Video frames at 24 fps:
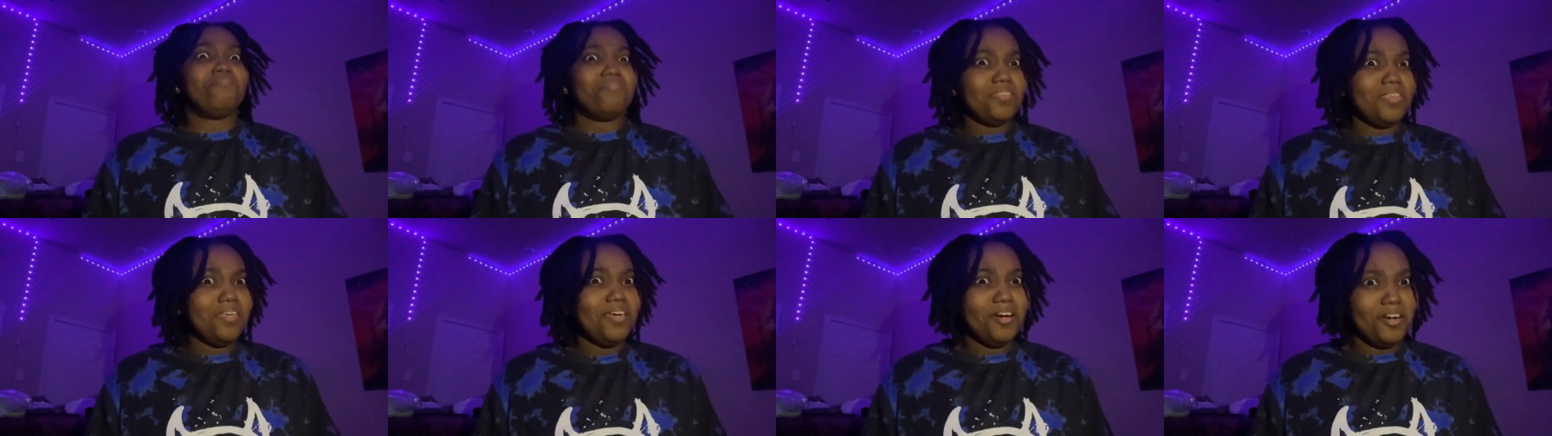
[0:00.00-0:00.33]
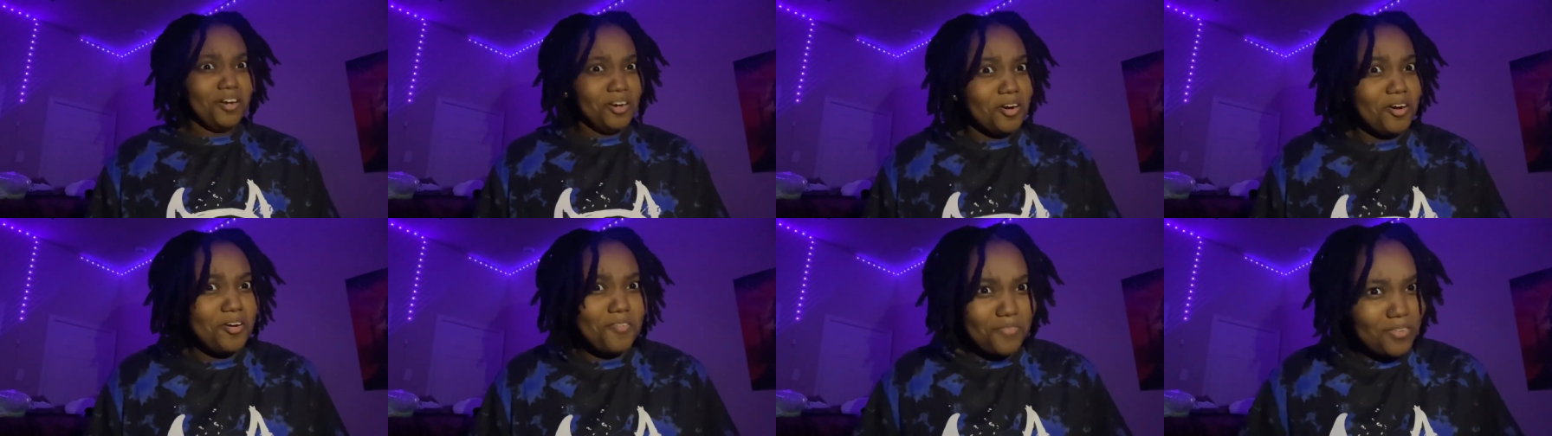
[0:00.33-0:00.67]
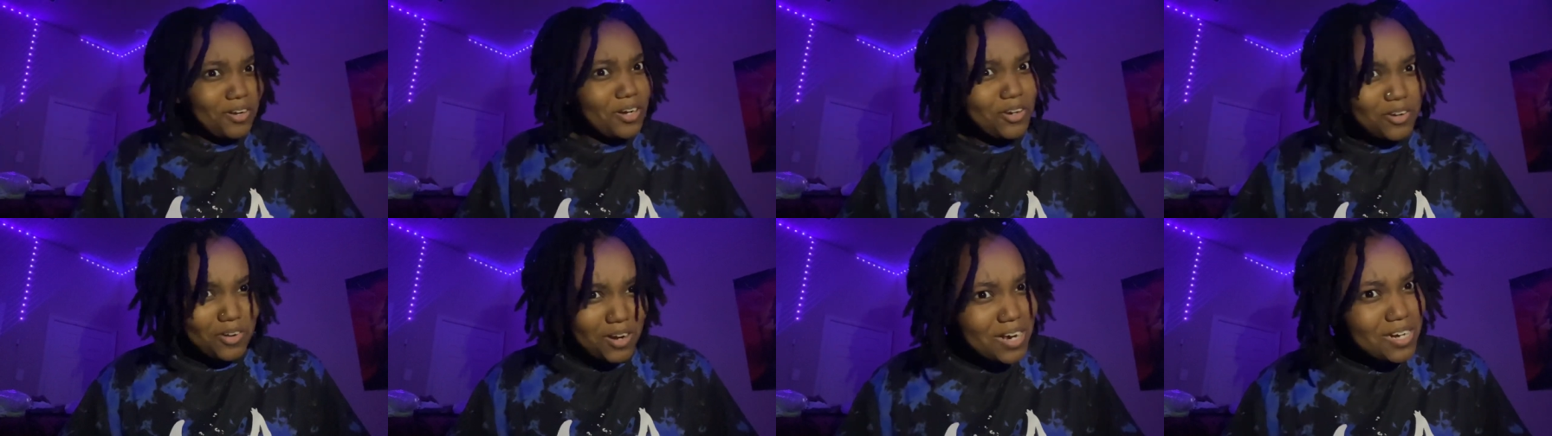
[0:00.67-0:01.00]
your girl finna
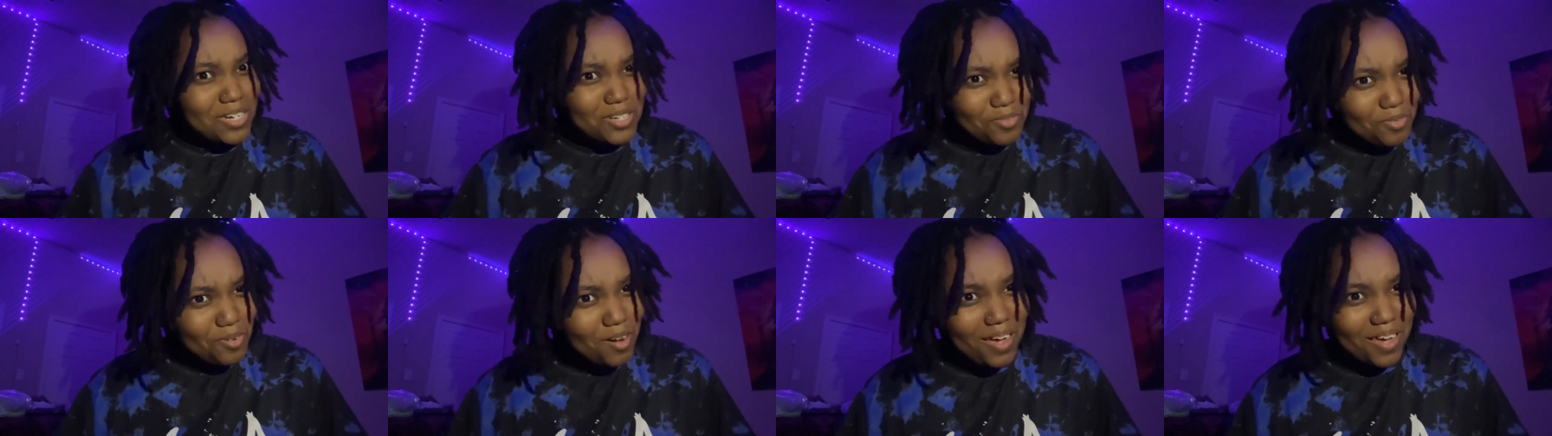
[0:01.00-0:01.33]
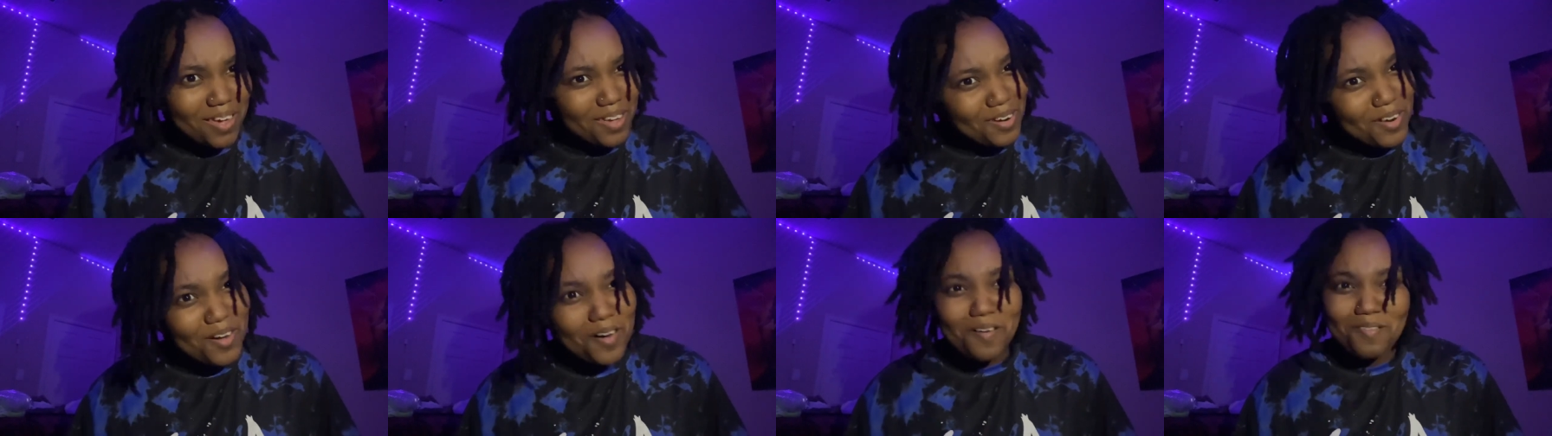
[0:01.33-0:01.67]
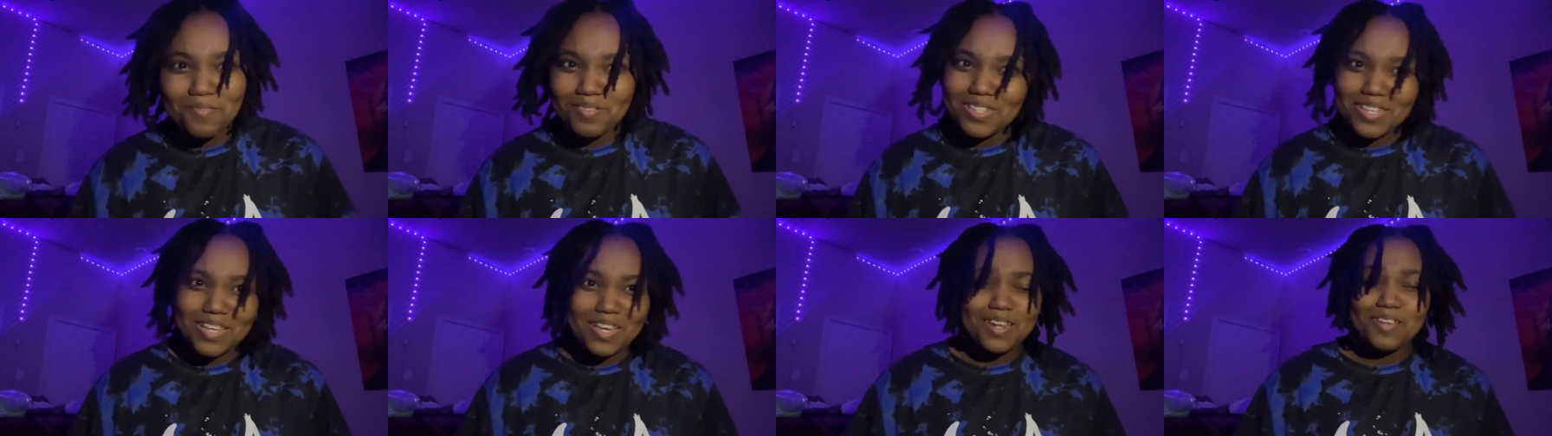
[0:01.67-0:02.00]
graduate, you know what I'm
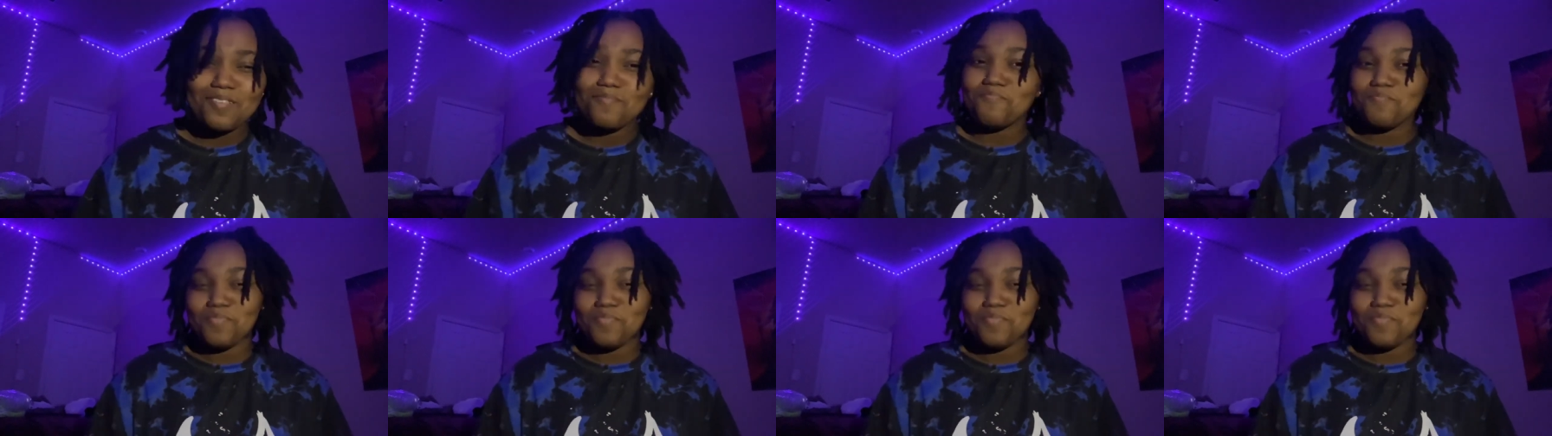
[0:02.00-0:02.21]
saying?